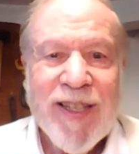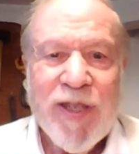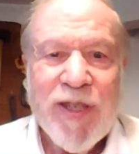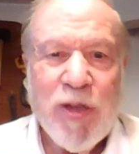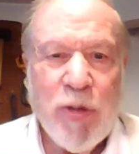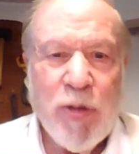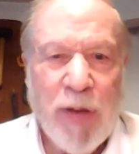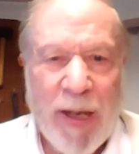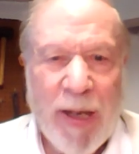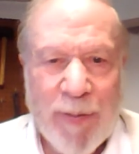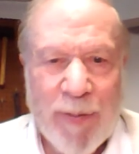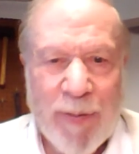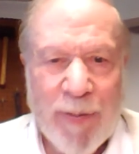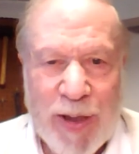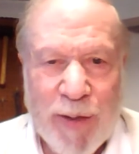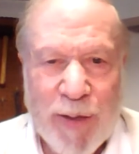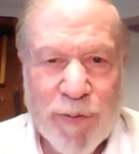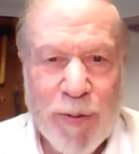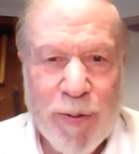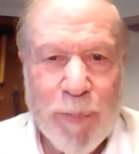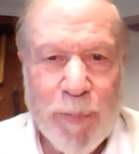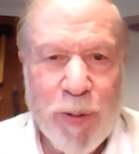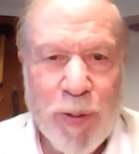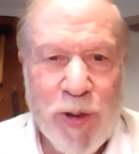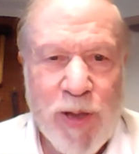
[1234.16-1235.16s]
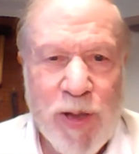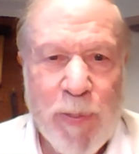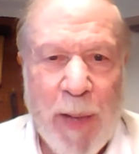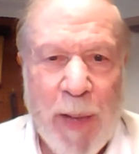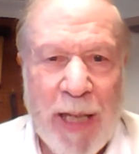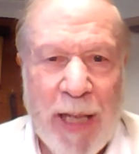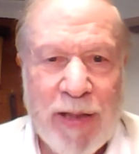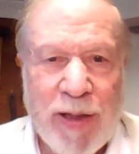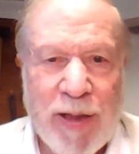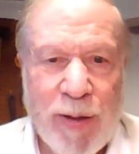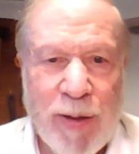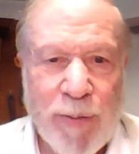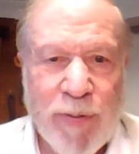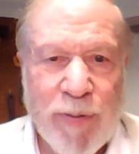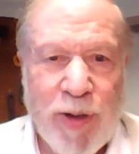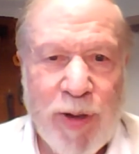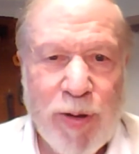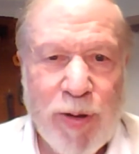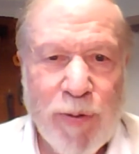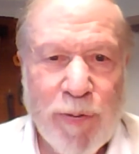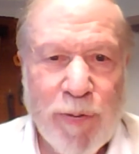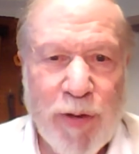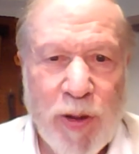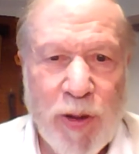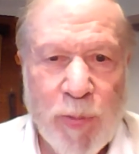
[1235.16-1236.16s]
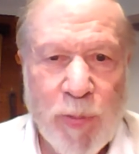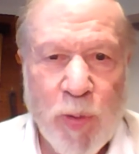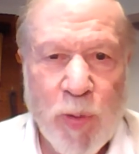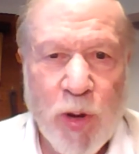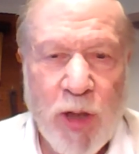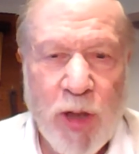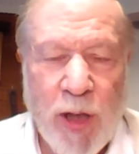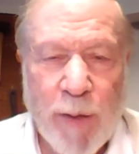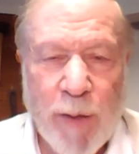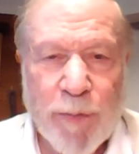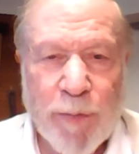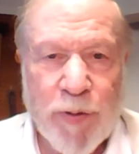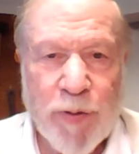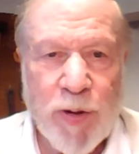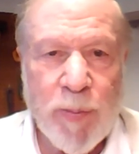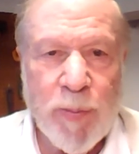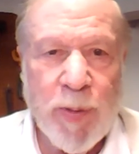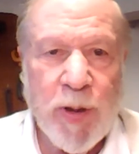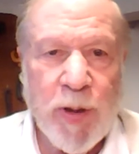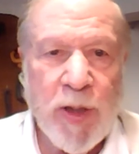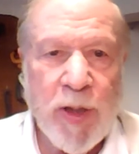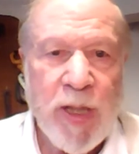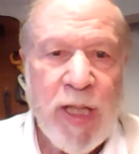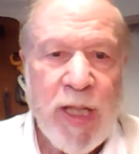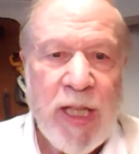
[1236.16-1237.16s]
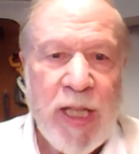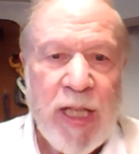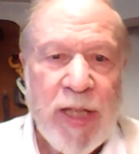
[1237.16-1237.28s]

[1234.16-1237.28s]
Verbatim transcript: you have a different perspective and you feel more comfortable.